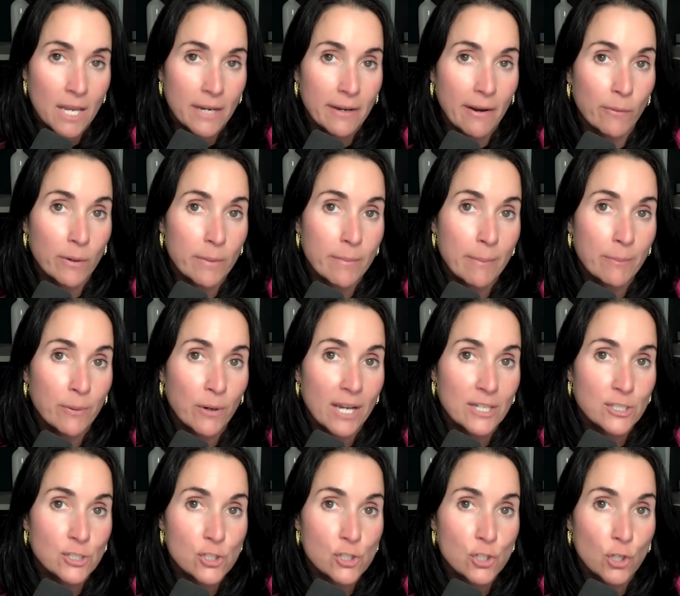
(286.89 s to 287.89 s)
Now, remember, I
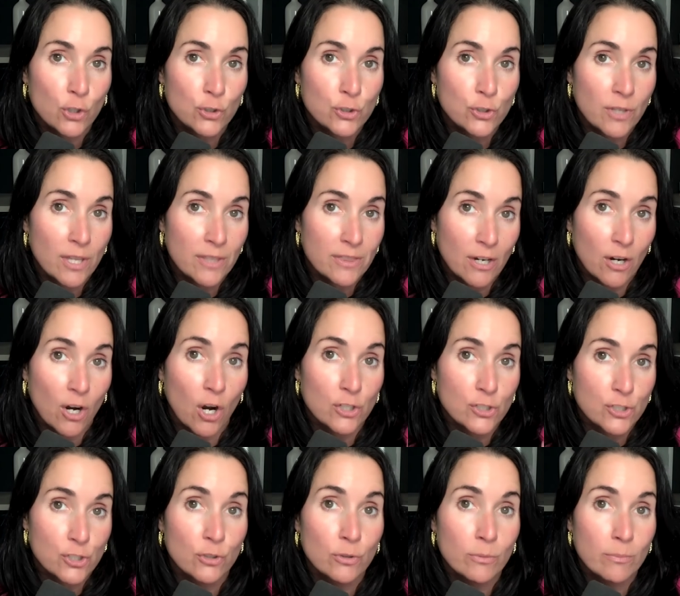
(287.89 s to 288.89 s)
just told you that there are
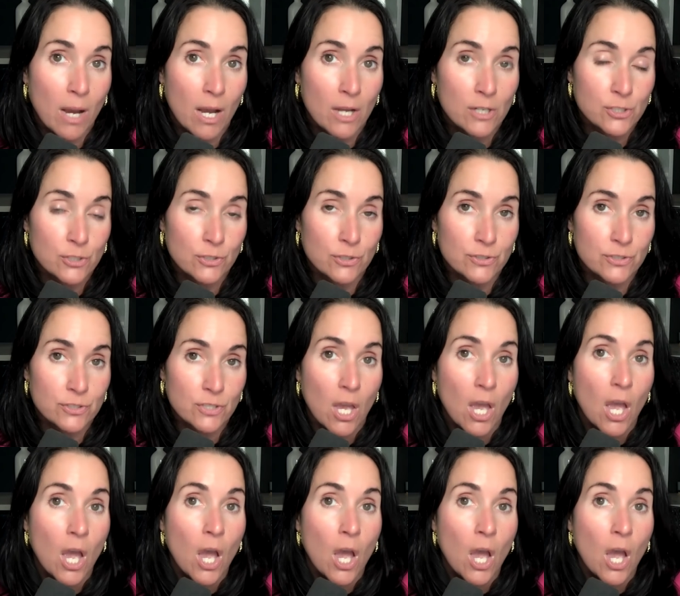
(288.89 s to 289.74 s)
two modules.